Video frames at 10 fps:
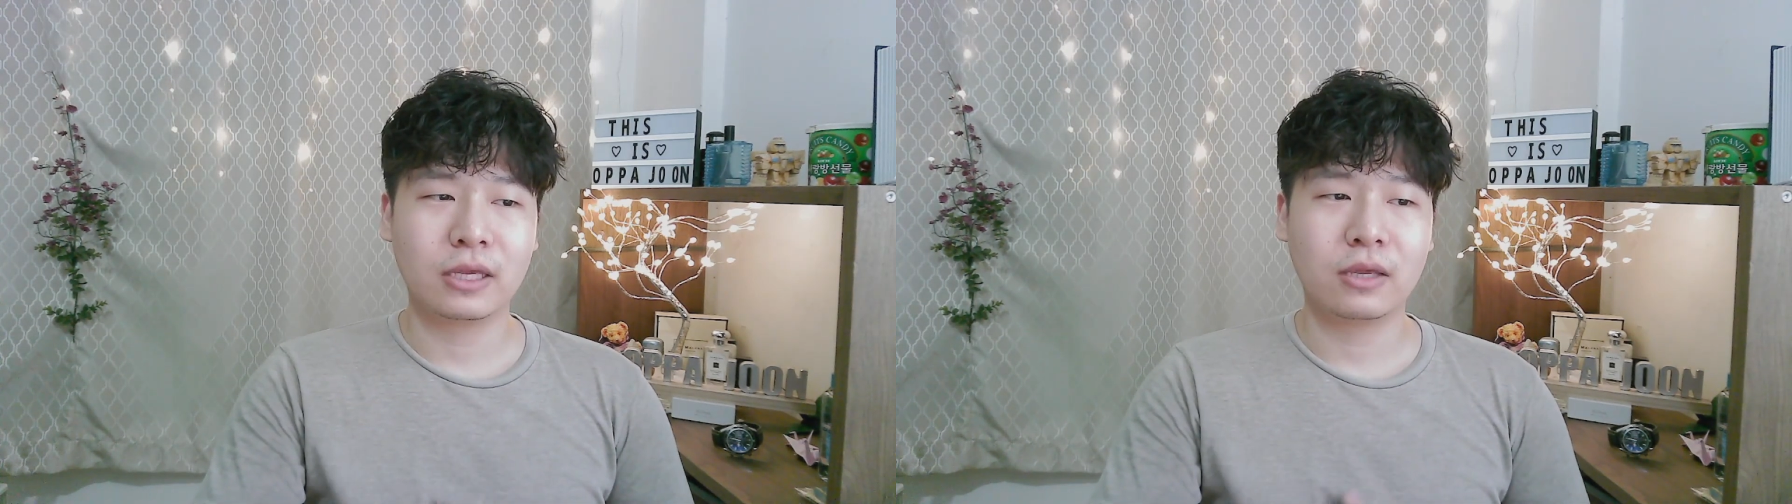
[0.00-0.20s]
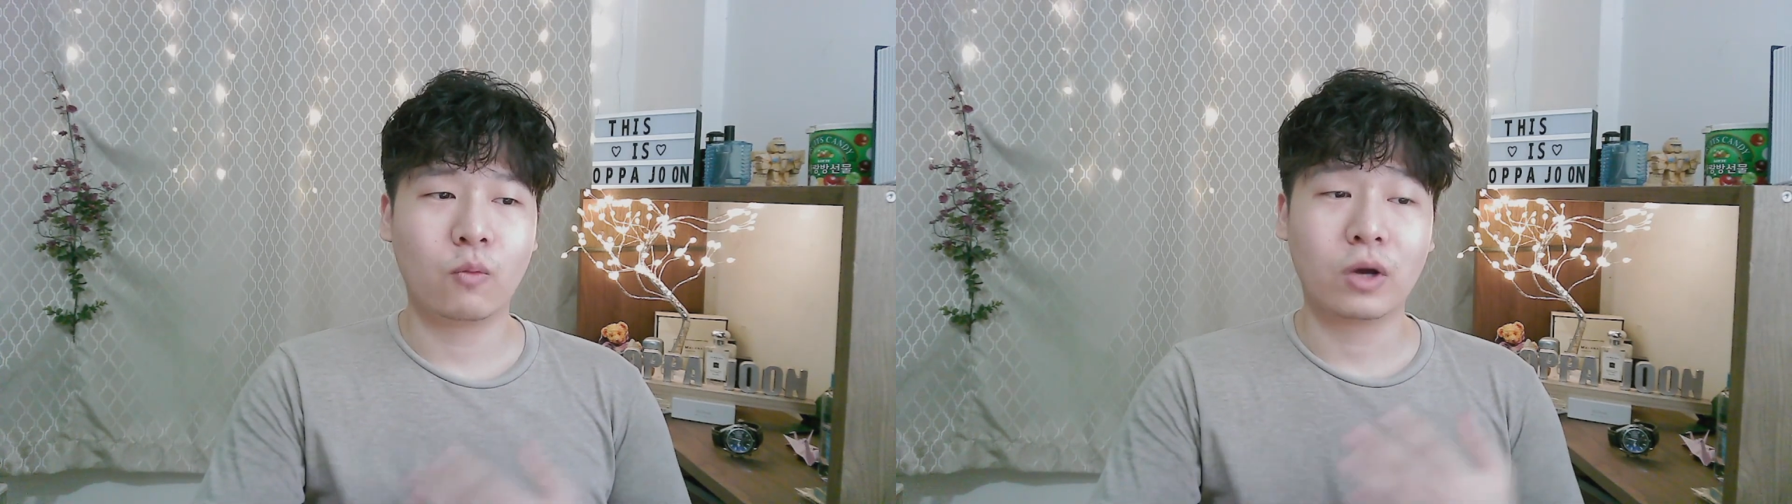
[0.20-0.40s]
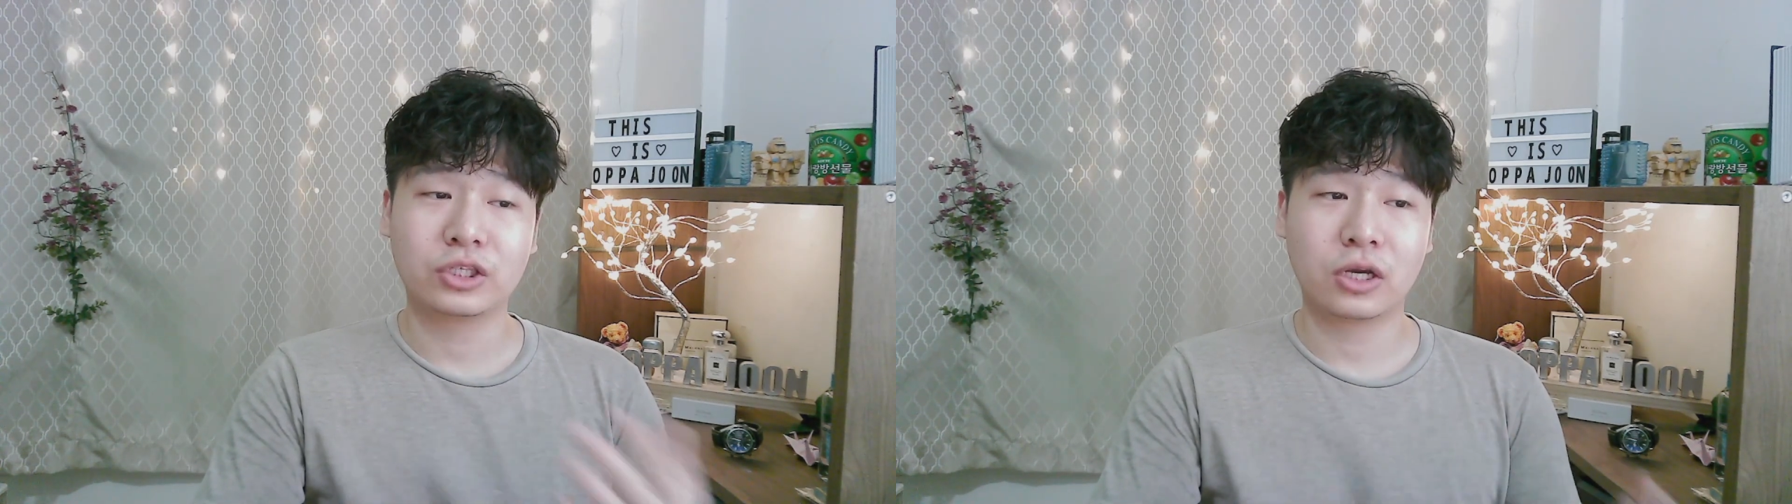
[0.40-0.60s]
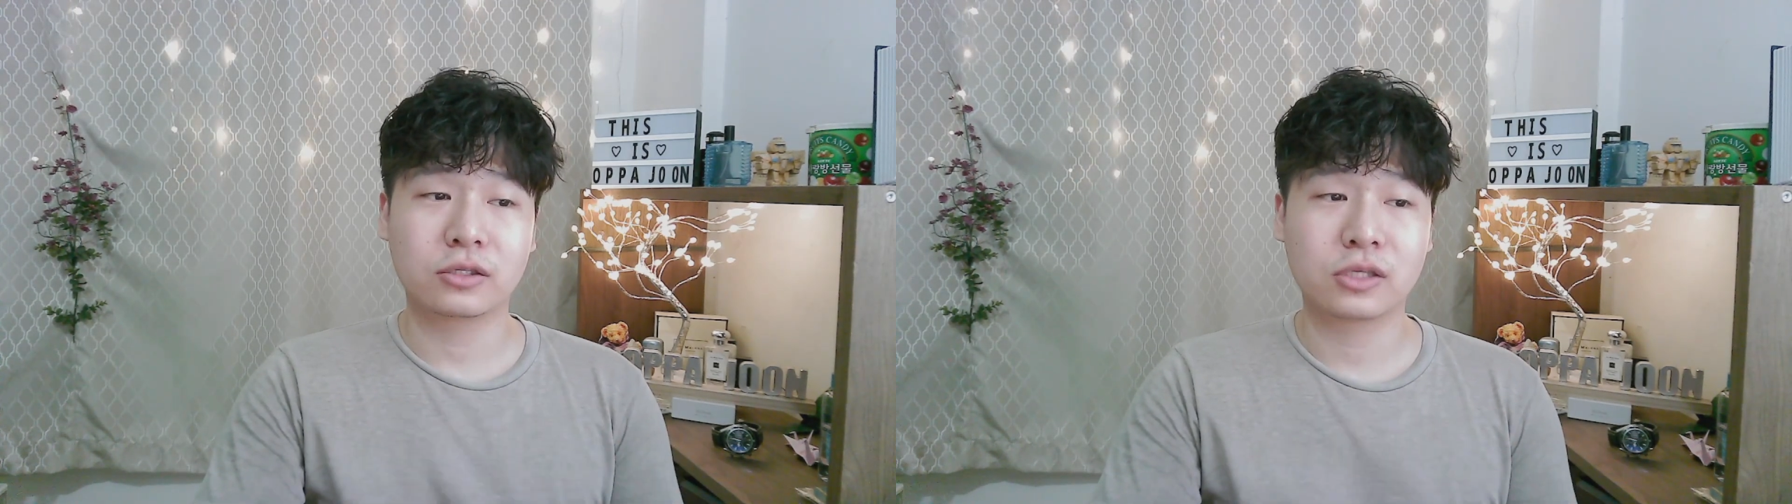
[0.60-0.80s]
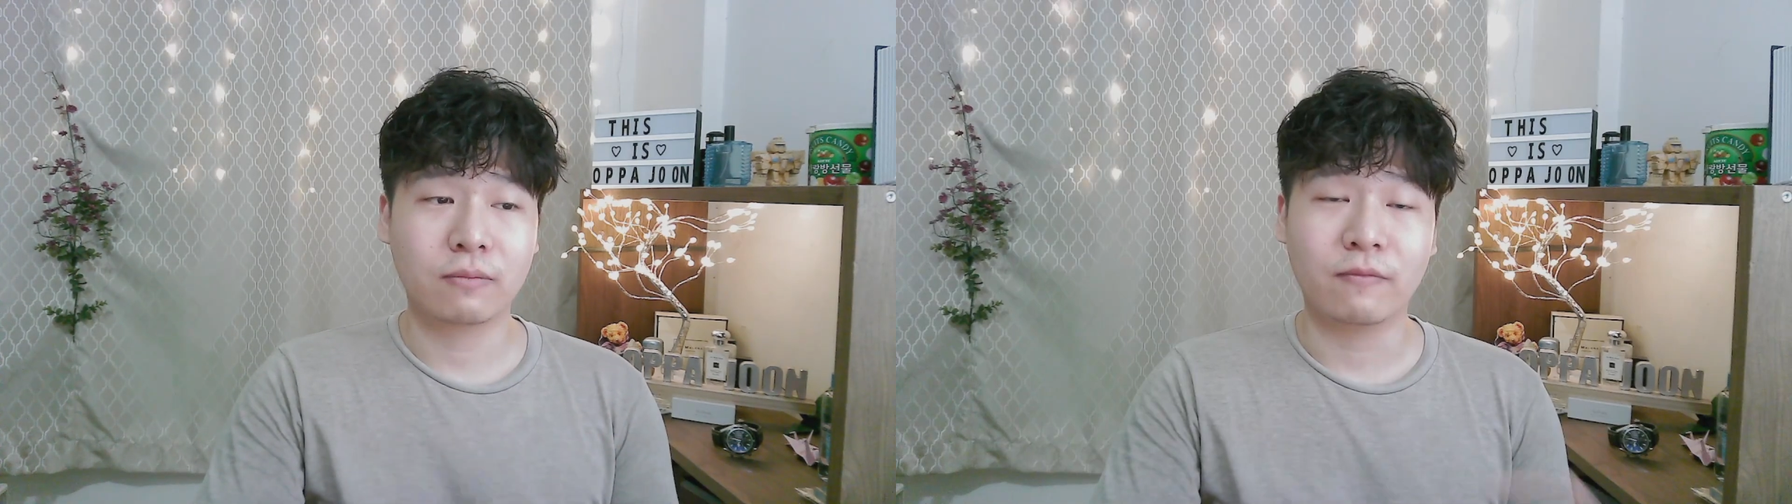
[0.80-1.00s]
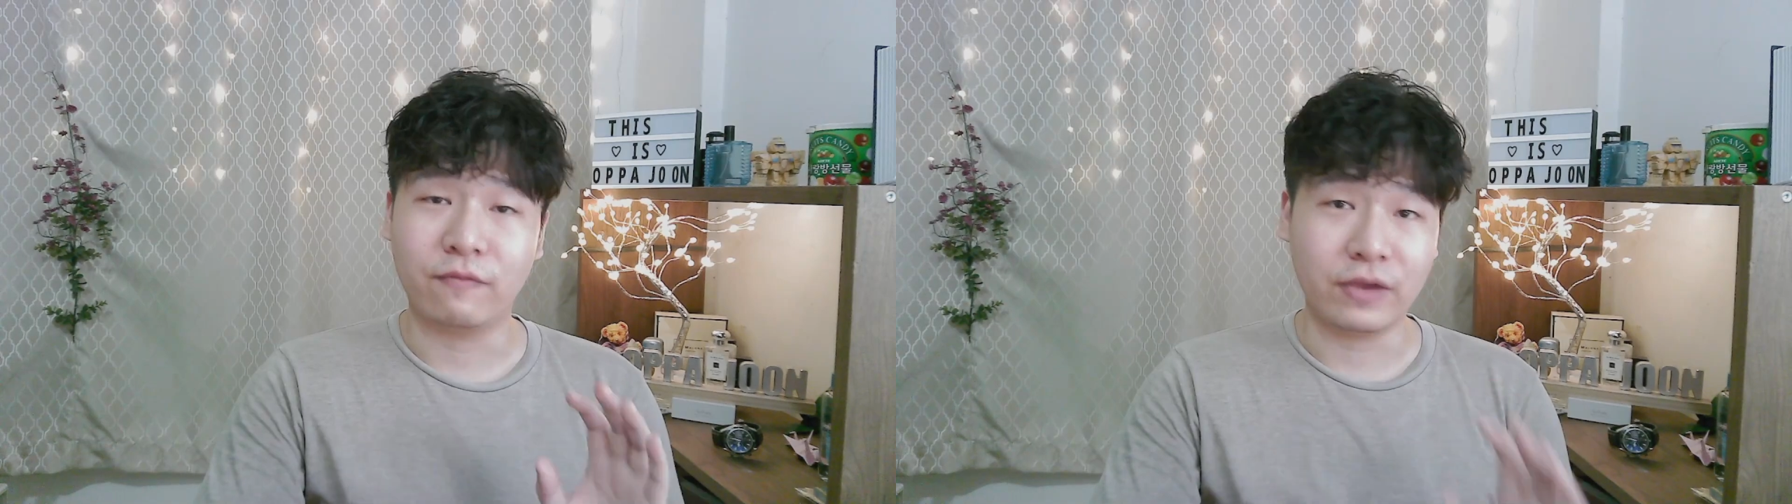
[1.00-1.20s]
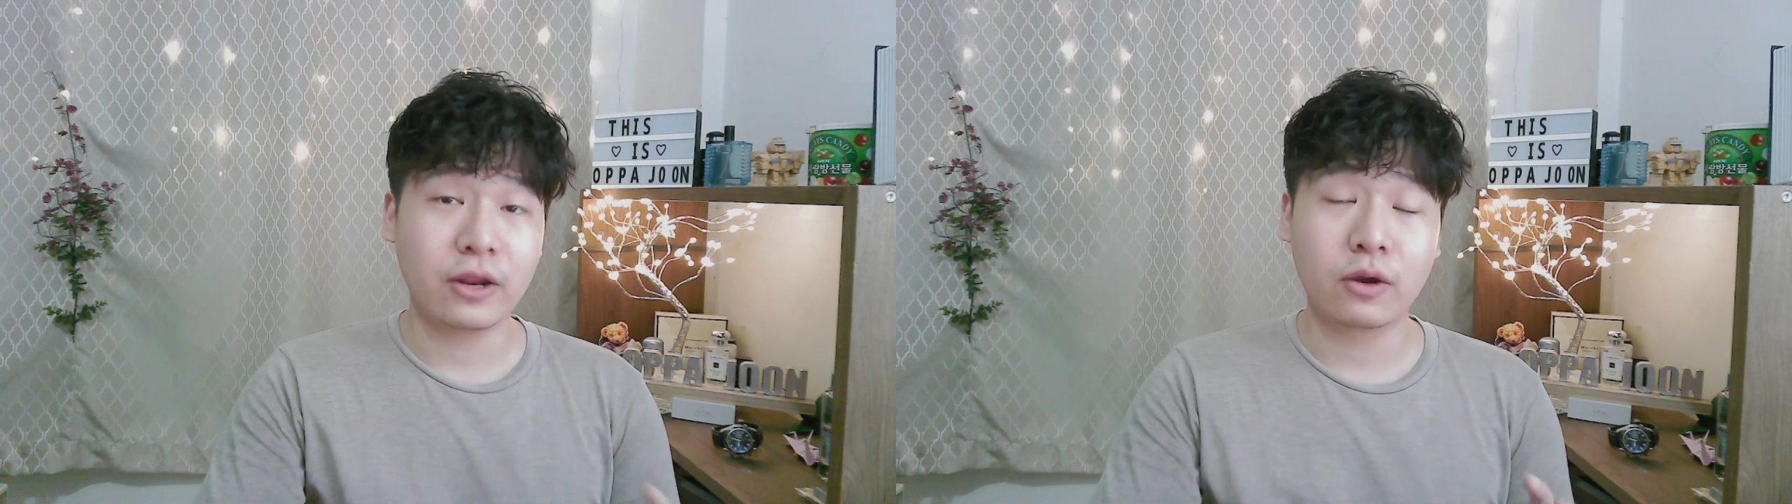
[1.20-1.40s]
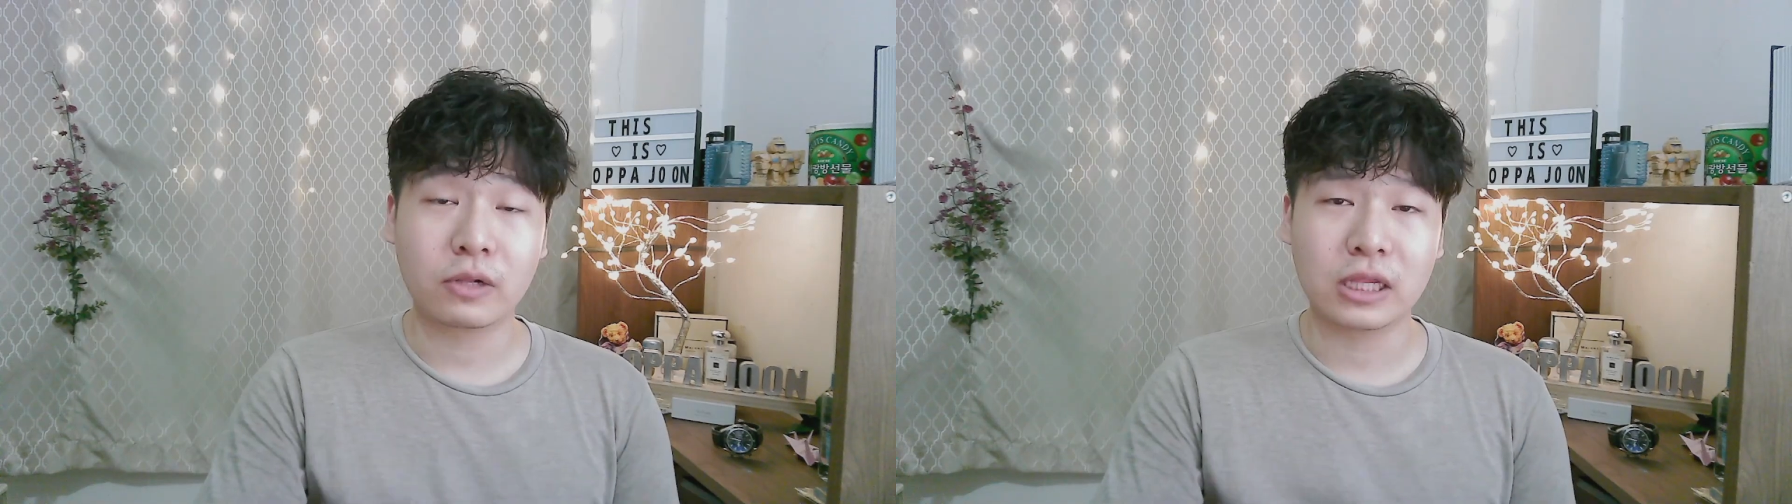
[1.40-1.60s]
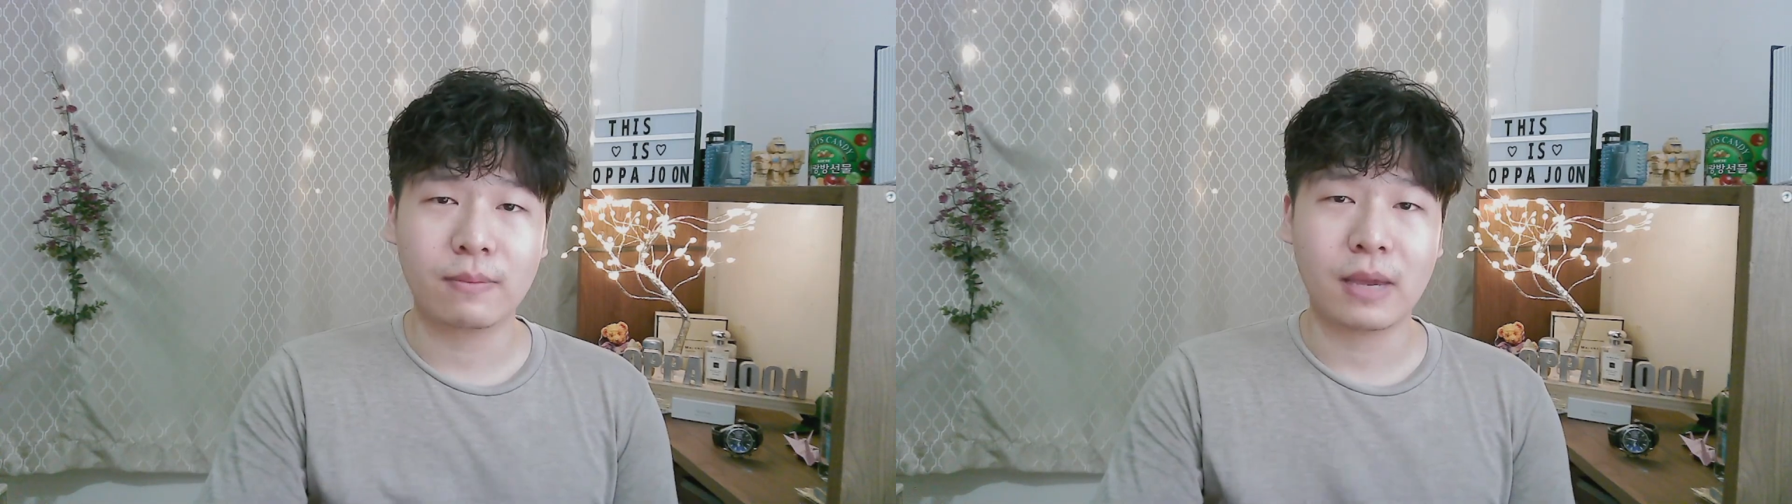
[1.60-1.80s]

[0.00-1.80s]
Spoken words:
be watching some video clip